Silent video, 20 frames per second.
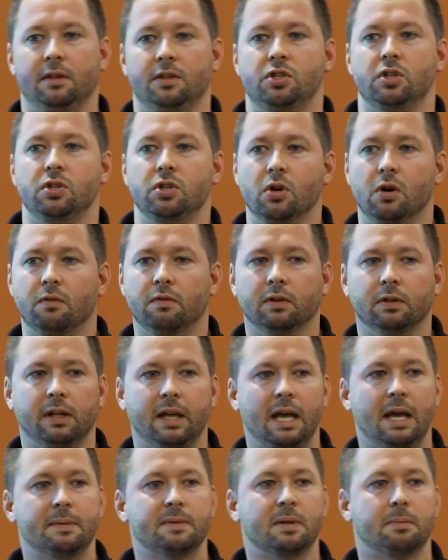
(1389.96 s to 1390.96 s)
Genova
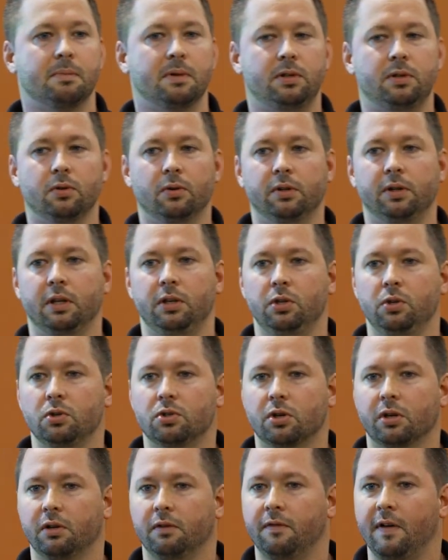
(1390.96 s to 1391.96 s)
Labs, I've been doing the
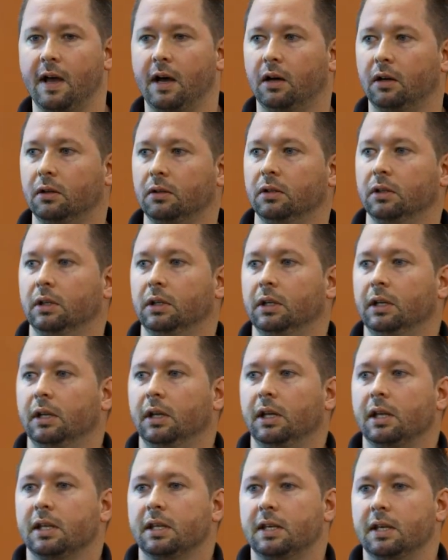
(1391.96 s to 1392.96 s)
NutrEval
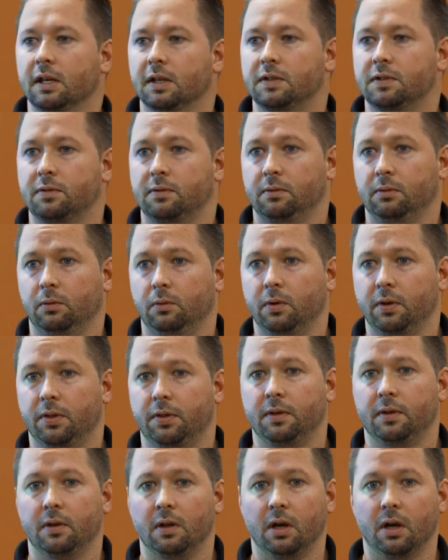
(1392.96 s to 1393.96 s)
kits
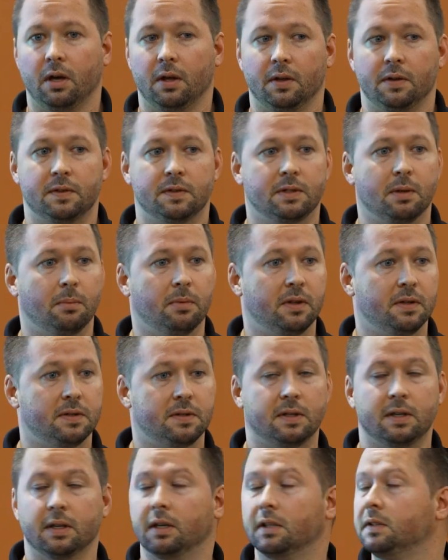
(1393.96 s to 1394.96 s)
with uh, some of
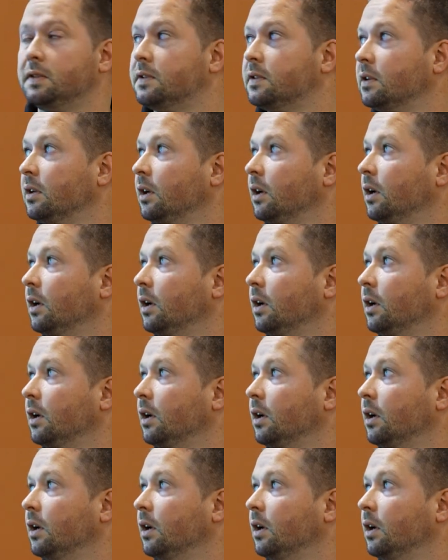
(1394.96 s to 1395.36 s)
these kids.